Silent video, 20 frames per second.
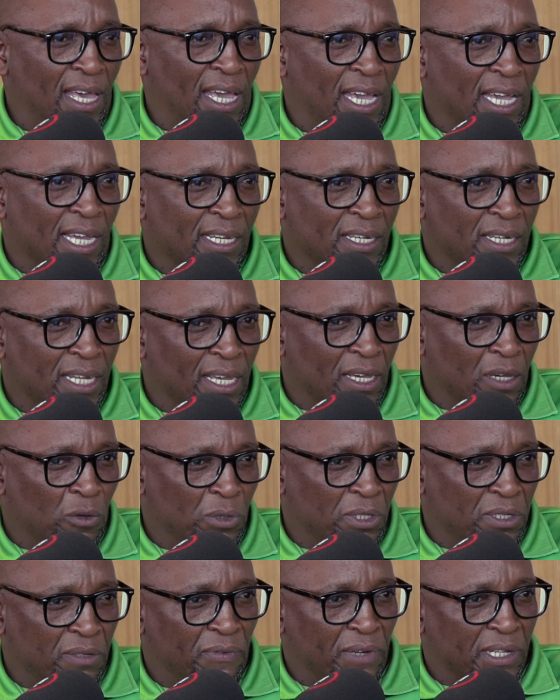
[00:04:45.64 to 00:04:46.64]
And uh,
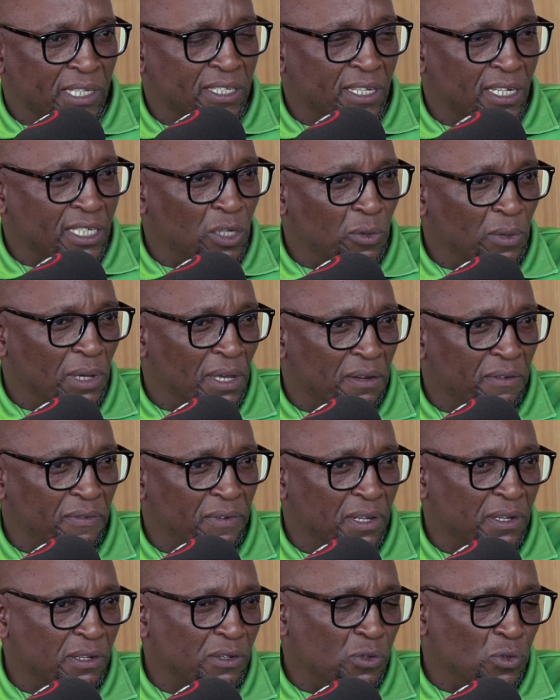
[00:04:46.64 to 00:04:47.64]
which infrastructure we are
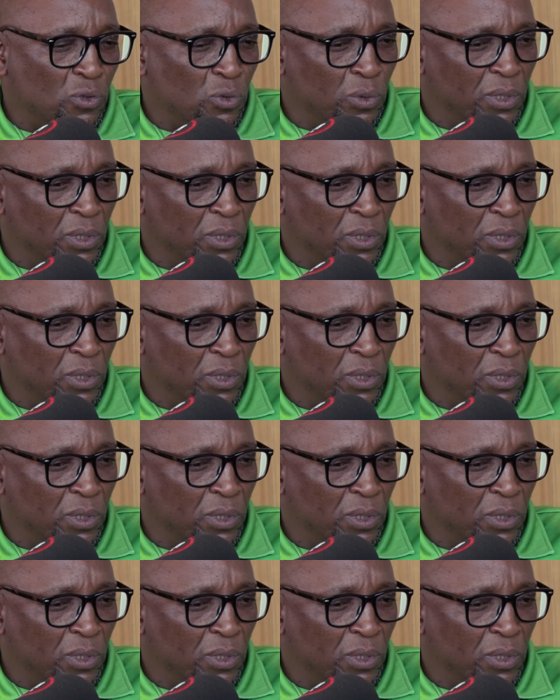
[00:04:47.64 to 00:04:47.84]
referring to?